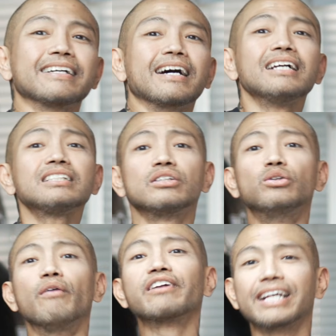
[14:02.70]
it, guys.
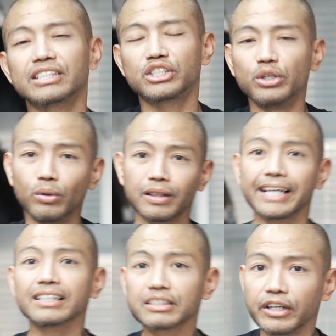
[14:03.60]
Don't forget to
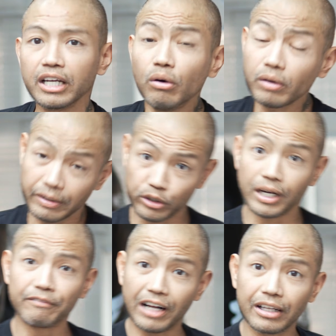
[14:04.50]
like this video if you
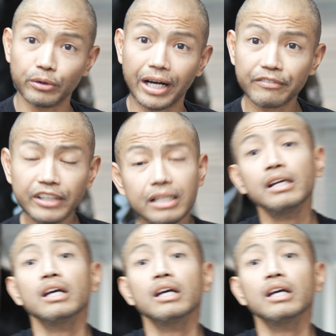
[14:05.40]
got value out of it.